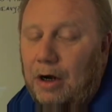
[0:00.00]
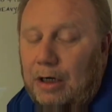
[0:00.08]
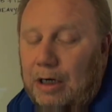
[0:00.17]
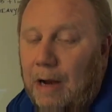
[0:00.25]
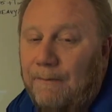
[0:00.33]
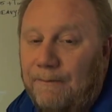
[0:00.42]

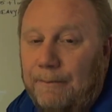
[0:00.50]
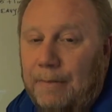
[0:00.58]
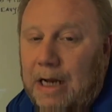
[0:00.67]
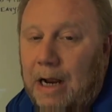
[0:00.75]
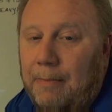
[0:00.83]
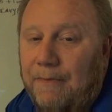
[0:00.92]
come
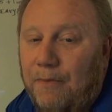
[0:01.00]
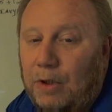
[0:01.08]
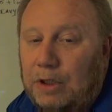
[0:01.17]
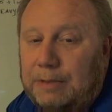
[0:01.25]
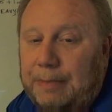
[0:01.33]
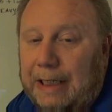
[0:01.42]

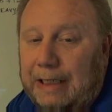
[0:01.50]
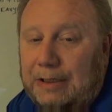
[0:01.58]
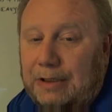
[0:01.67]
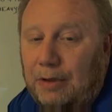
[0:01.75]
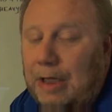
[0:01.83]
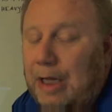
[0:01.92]
before speed.
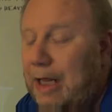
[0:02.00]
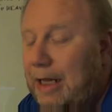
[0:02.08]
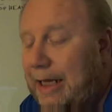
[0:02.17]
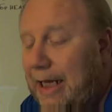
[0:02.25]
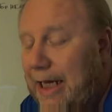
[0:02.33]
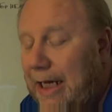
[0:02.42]
So you
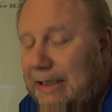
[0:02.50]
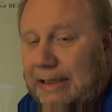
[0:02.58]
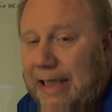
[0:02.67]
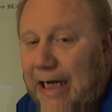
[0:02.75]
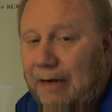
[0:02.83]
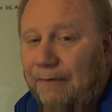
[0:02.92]
cannot
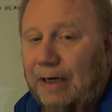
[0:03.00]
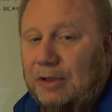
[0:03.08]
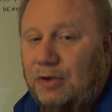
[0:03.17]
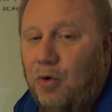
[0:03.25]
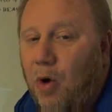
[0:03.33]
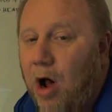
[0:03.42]

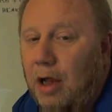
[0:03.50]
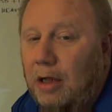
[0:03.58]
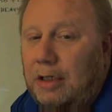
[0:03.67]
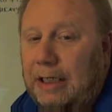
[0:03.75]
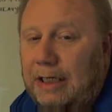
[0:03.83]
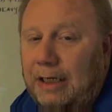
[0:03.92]
sacrifice
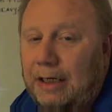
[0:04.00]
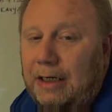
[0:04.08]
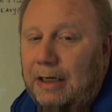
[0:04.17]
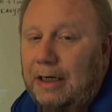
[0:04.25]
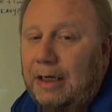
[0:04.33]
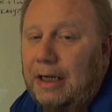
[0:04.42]
quality
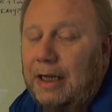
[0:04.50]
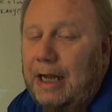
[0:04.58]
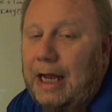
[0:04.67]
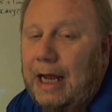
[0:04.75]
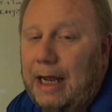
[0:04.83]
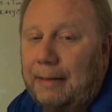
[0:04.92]

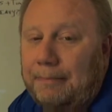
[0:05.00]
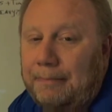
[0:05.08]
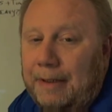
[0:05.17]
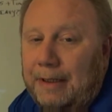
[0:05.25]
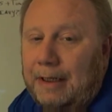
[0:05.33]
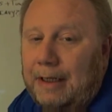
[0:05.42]

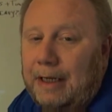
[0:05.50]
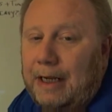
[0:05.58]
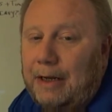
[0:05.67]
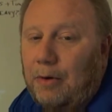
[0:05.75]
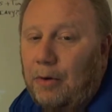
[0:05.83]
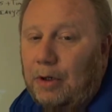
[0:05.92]

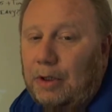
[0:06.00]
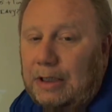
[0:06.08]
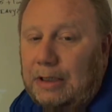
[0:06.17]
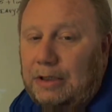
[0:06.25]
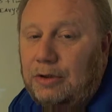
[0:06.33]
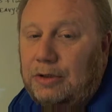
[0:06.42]
in order
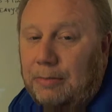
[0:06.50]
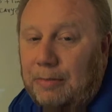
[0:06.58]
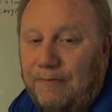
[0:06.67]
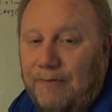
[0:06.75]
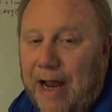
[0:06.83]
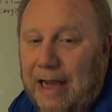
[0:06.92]
to do
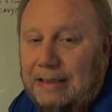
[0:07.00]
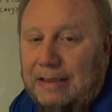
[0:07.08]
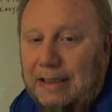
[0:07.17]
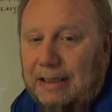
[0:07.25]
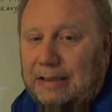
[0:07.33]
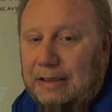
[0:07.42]
something fast.
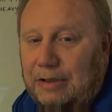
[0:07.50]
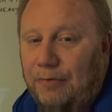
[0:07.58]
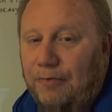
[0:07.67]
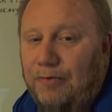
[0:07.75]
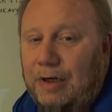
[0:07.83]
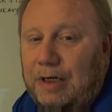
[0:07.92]

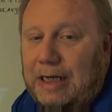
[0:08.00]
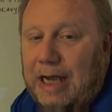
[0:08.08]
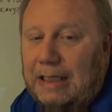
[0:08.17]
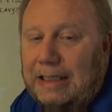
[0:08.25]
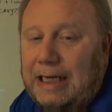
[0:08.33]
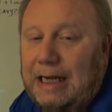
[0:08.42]
You've
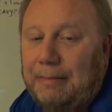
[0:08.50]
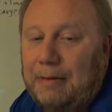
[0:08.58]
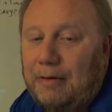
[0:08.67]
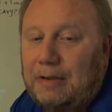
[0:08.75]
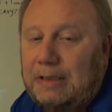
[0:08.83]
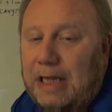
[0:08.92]
got to keep
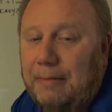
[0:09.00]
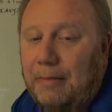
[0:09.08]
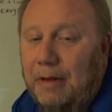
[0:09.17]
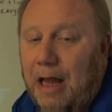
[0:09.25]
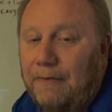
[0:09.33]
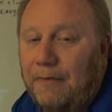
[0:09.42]
the same
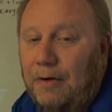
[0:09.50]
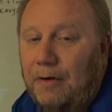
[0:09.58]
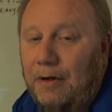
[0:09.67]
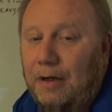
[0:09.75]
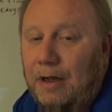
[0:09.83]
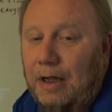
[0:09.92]

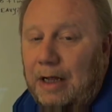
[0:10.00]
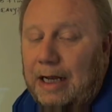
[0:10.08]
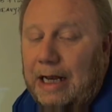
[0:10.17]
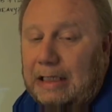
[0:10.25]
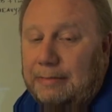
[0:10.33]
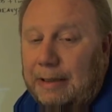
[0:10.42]
level
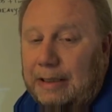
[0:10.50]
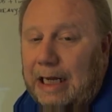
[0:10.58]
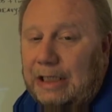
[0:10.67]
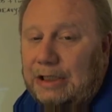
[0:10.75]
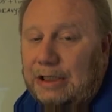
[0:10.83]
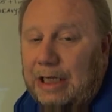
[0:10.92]
and
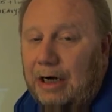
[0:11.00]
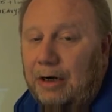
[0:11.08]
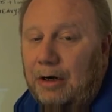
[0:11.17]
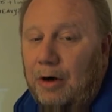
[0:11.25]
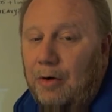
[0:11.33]
expectation there